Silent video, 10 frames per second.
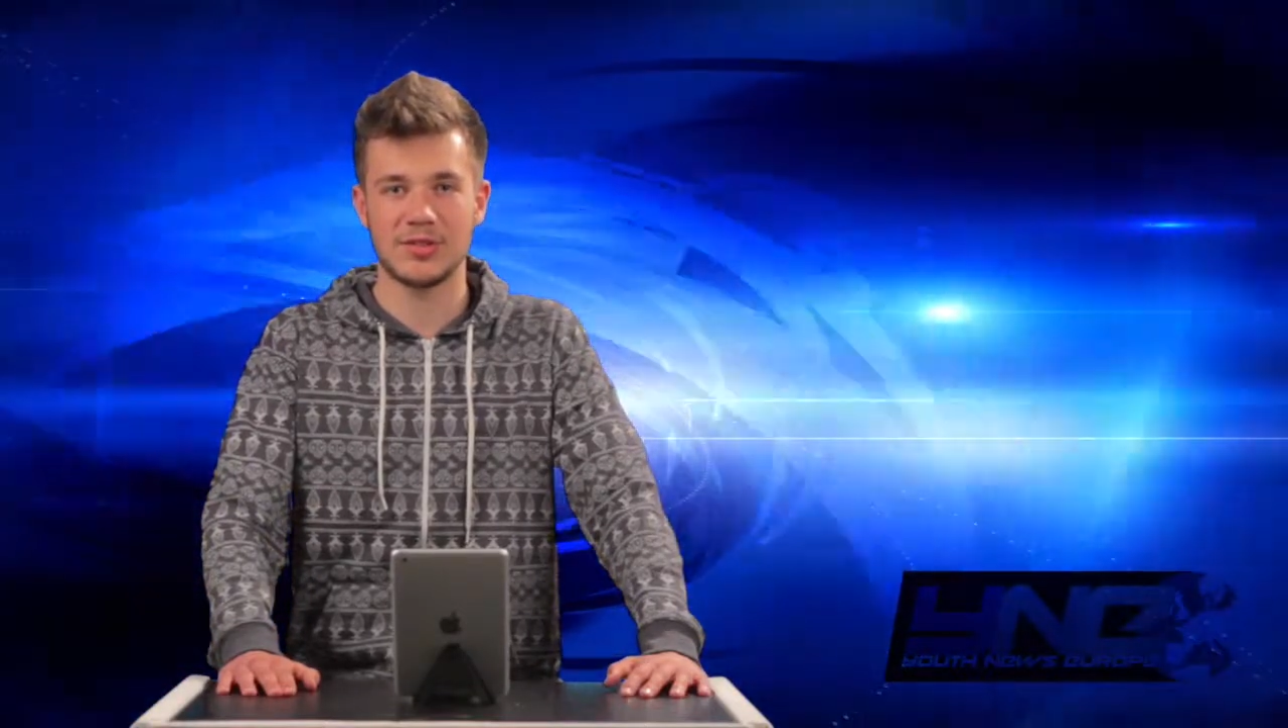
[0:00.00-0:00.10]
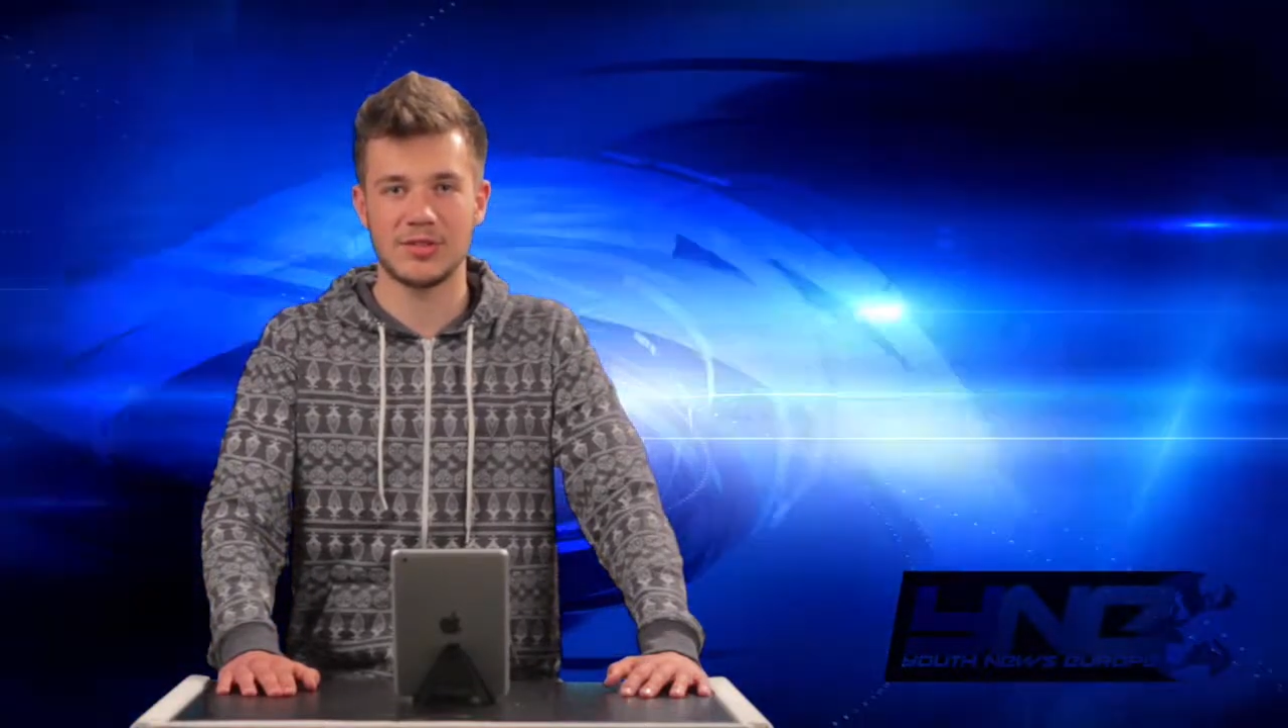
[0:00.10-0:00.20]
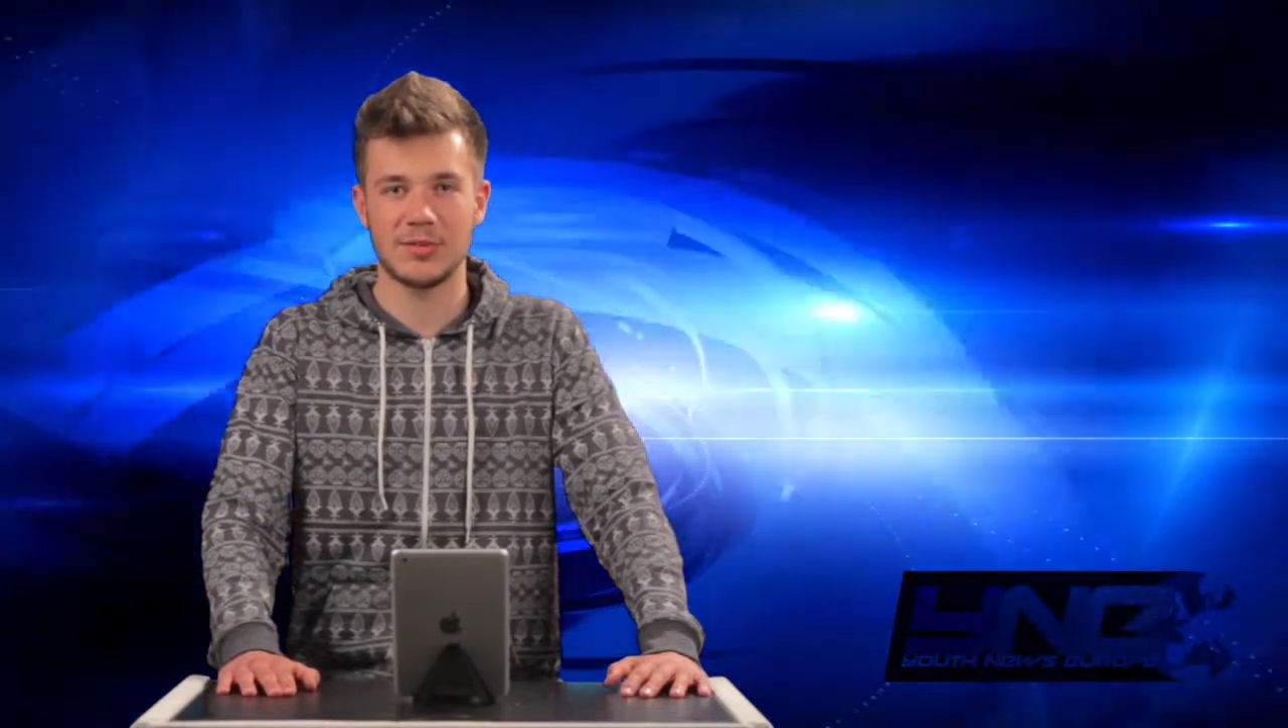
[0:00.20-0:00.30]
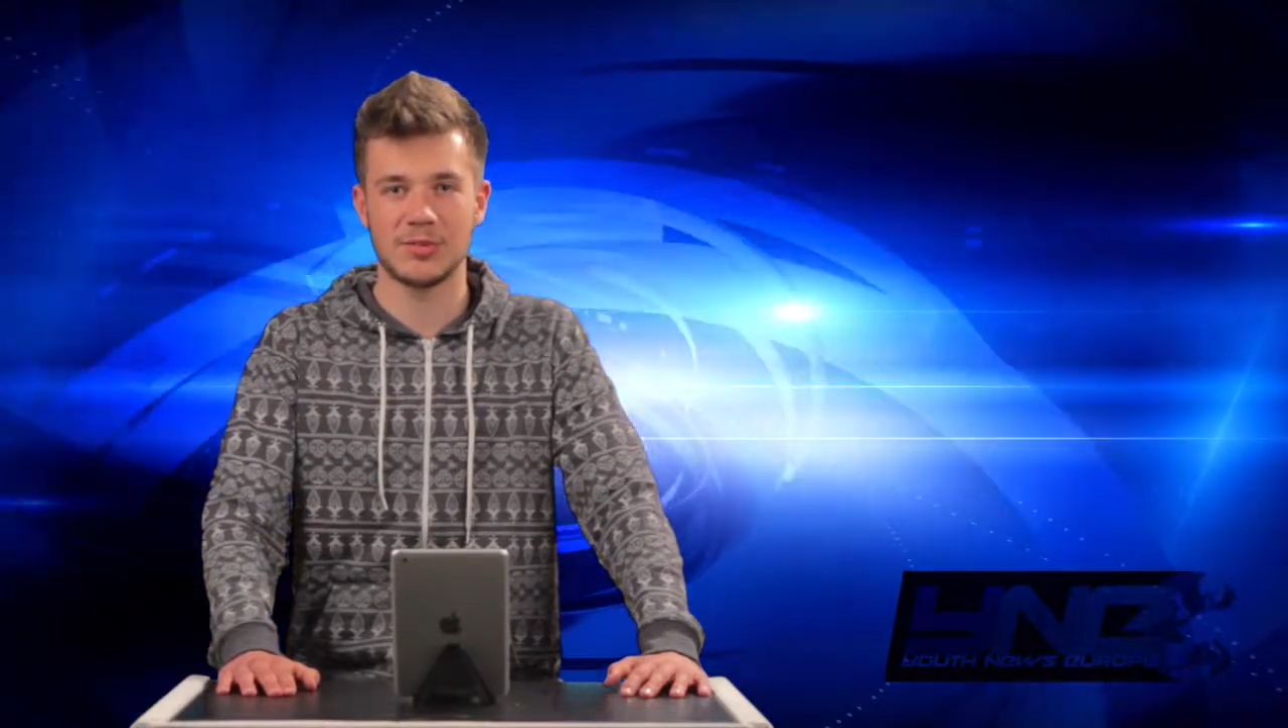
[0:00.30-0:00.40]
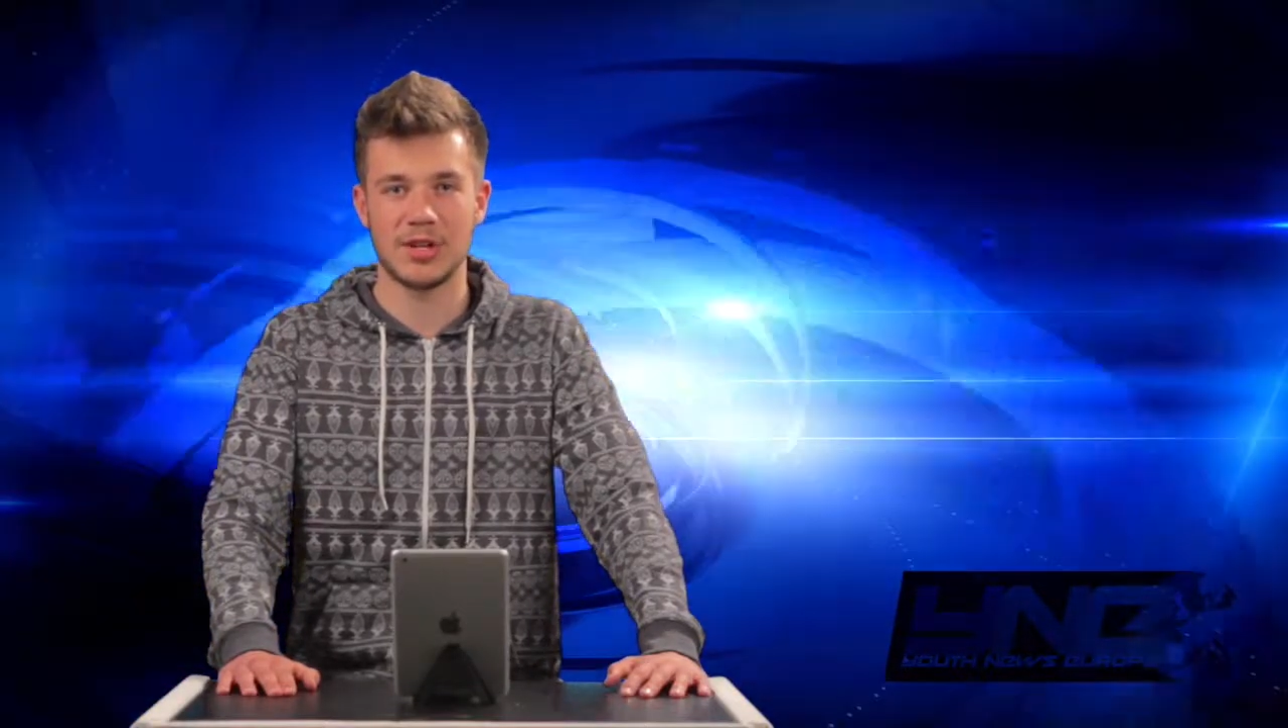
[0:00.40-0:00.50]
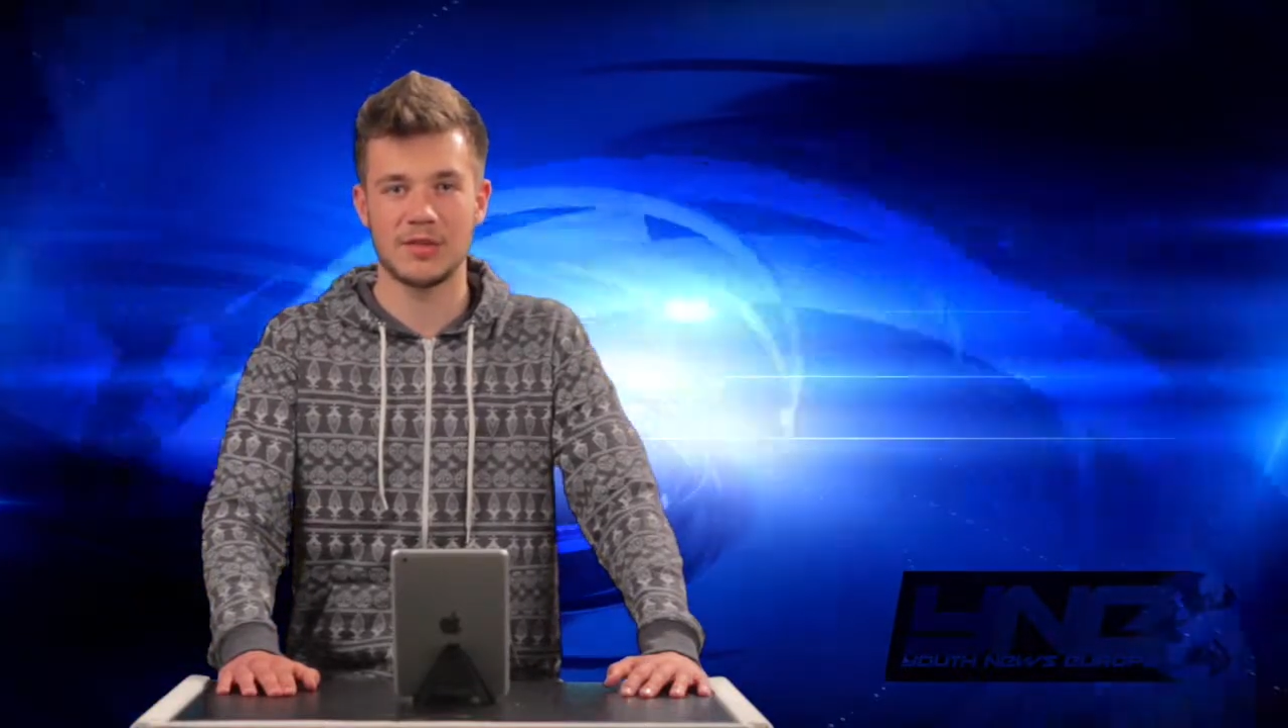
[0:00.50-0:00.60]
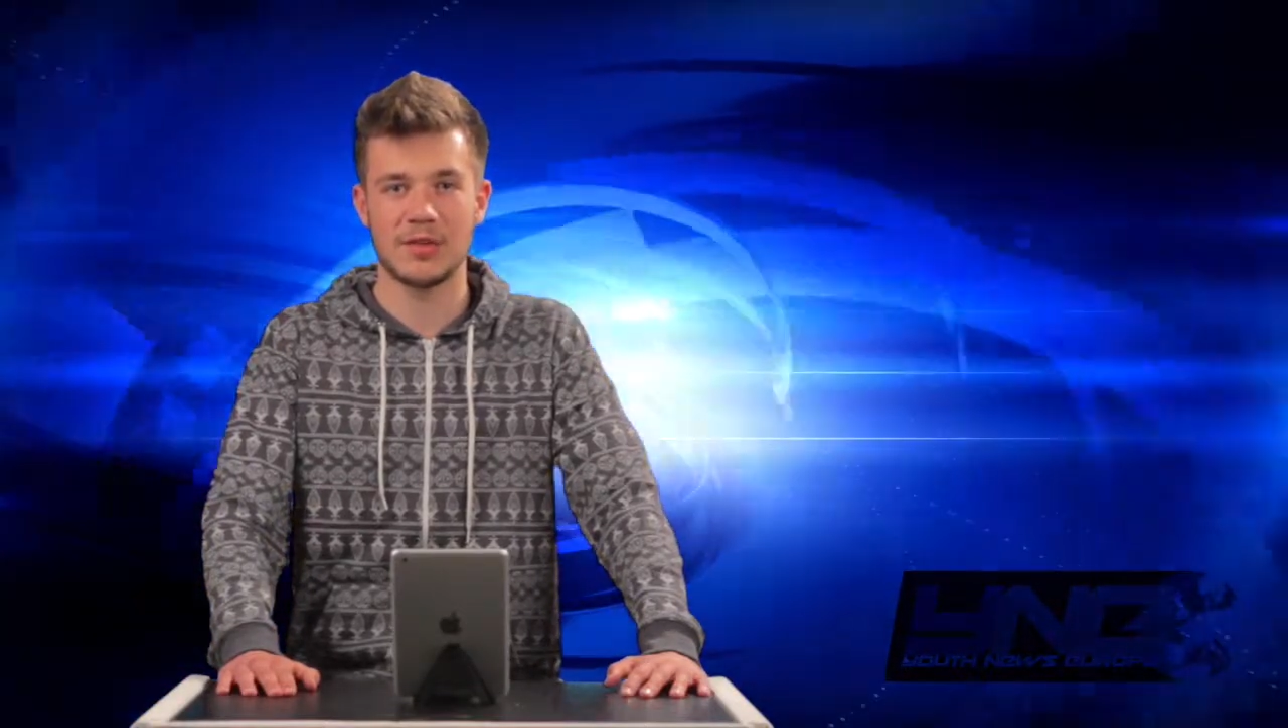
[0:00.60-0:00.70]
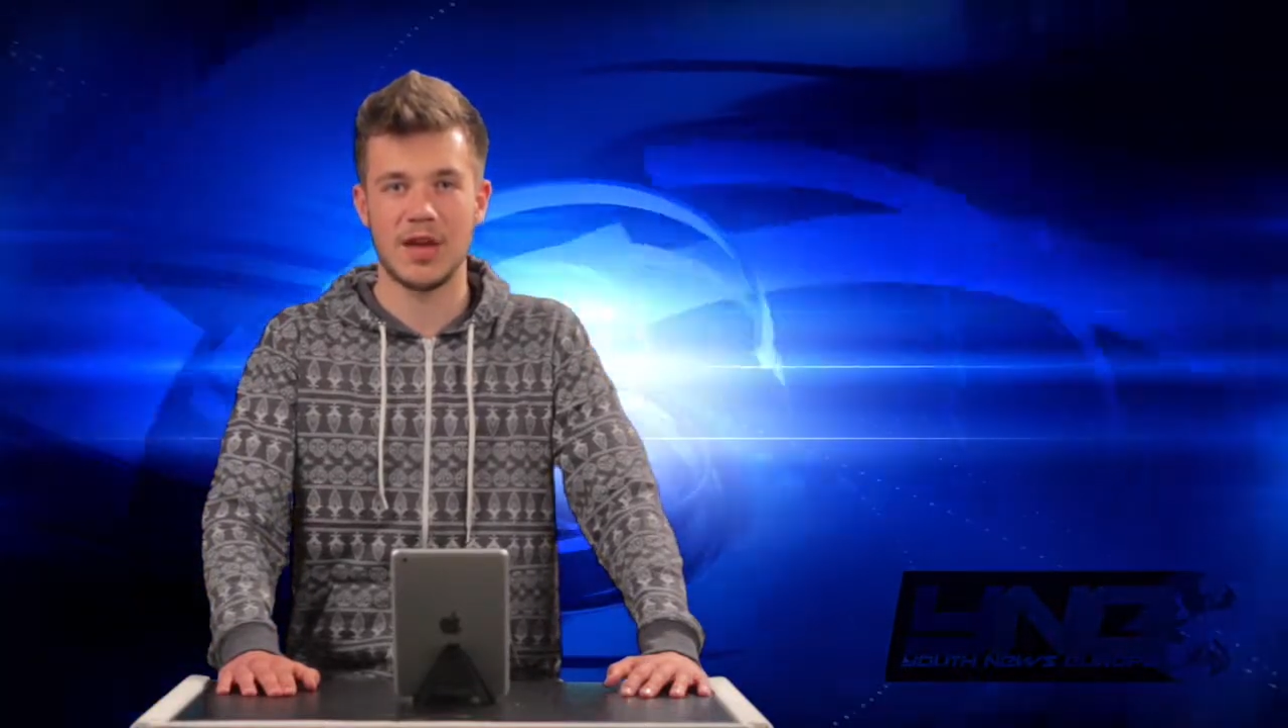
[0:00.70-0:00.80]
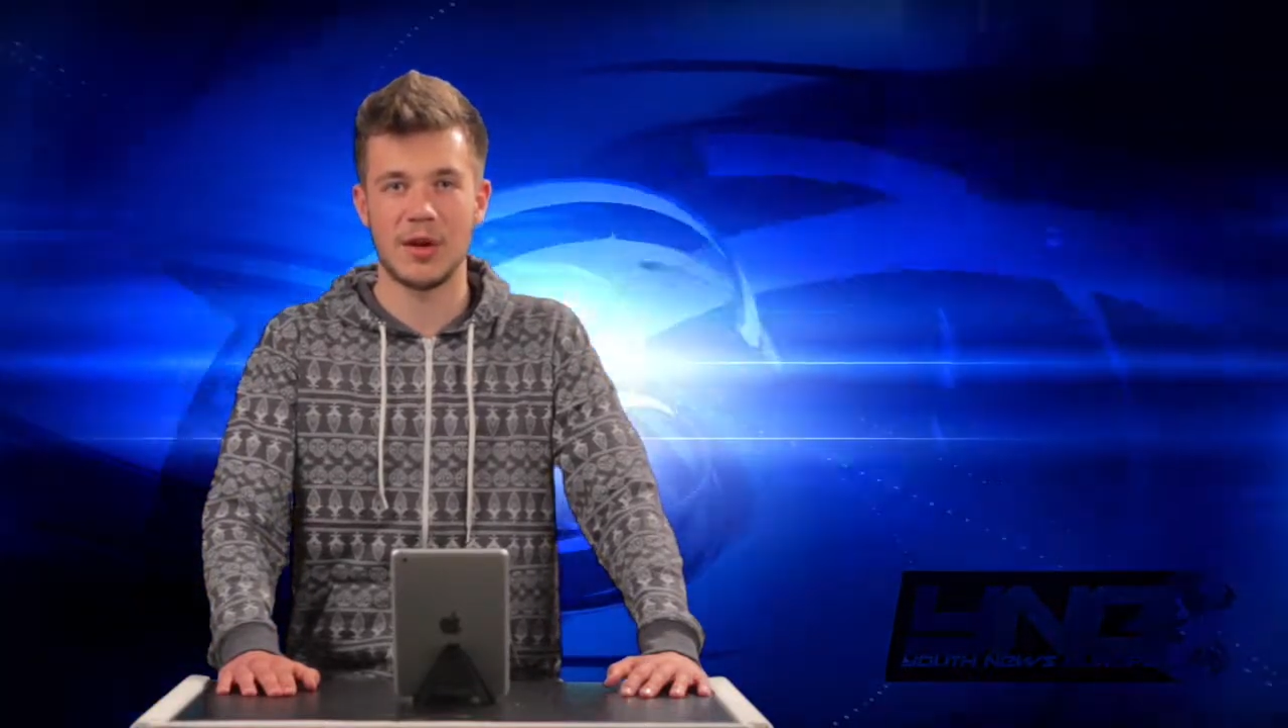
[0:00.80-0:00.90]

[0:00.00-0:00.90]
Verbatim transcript: subject